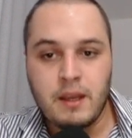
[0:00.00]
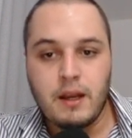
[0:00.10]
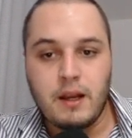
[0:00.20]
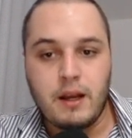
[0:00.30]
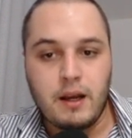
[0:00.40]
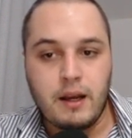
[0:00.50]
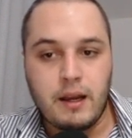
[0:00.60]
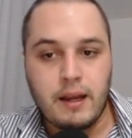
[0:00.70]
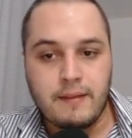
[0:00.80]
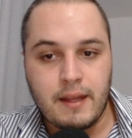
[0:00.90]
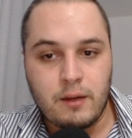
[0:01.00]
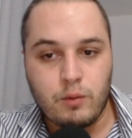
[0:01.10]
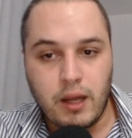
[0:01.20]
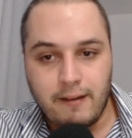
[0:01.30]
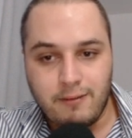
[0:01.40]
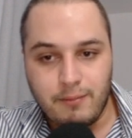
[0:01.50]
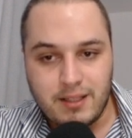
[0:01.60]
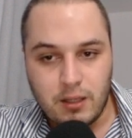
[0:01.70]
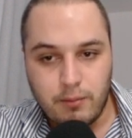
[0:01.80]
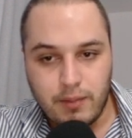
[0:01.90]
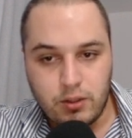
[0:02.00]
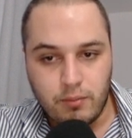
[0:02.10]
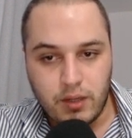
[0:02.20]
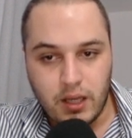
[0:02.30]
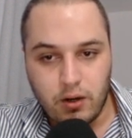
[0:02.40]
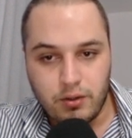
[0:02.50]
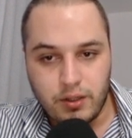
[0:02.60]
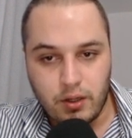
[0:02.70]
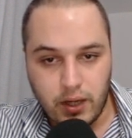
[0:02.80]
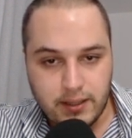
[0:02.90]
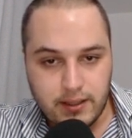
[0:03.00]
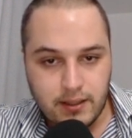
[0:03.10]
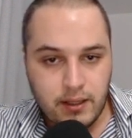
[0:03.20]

And then we have master bedroom here on the right,